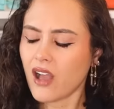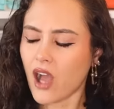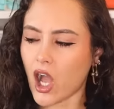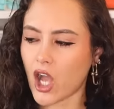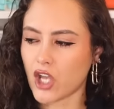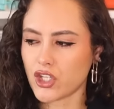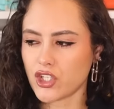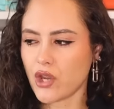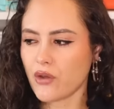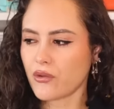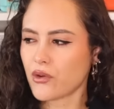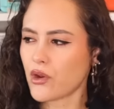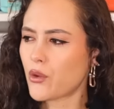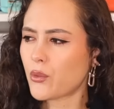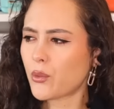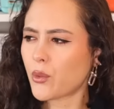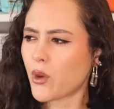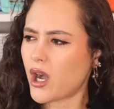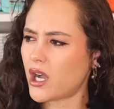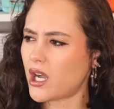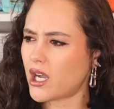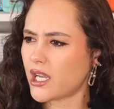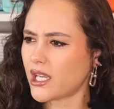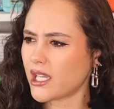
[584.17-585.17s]
I don't know
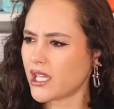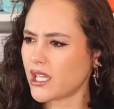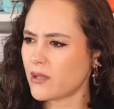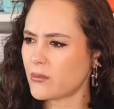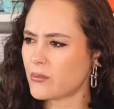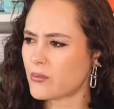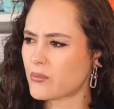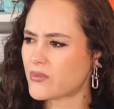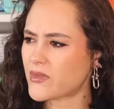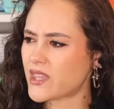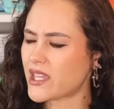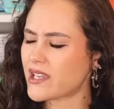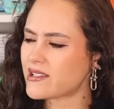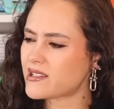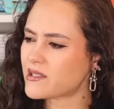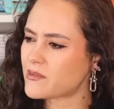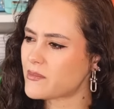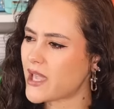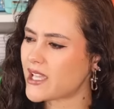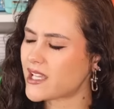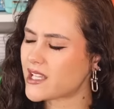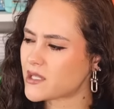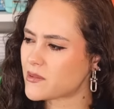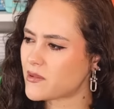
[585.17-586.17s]
why this
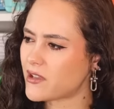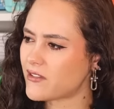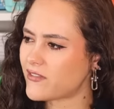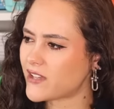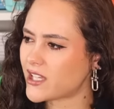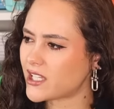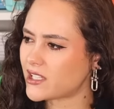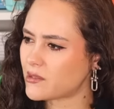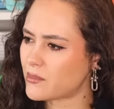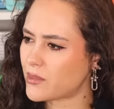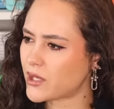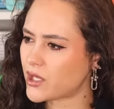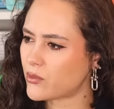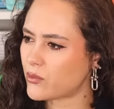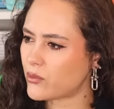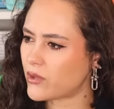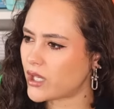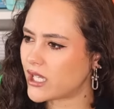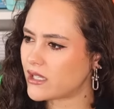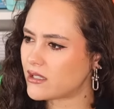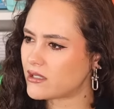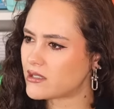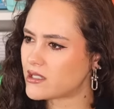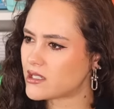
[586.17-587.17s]
makes me feel a bit
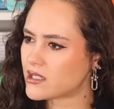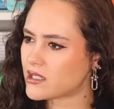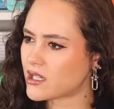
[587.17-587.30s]
weird,